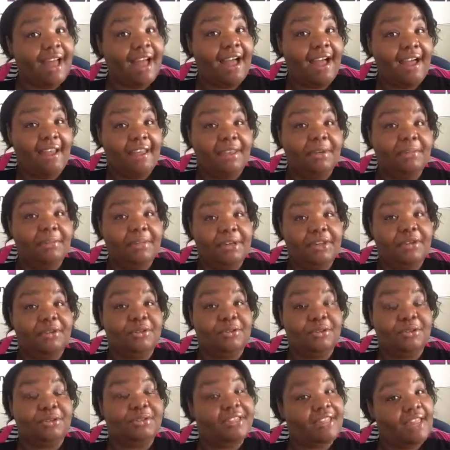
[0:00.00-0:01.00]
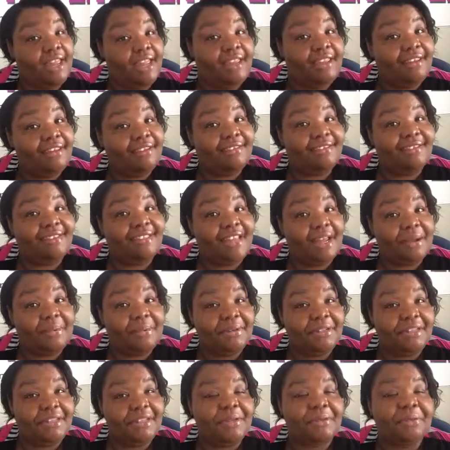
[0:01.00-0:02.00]
I am here to stay
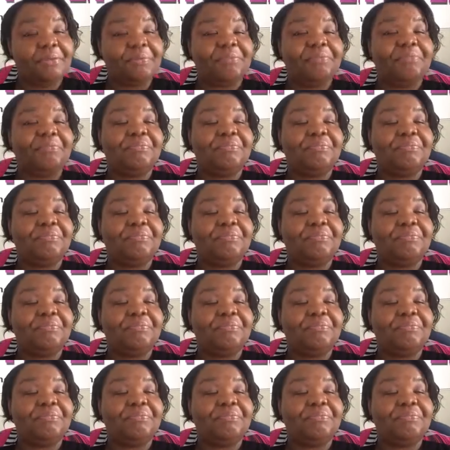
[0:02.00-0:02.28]
type of deal.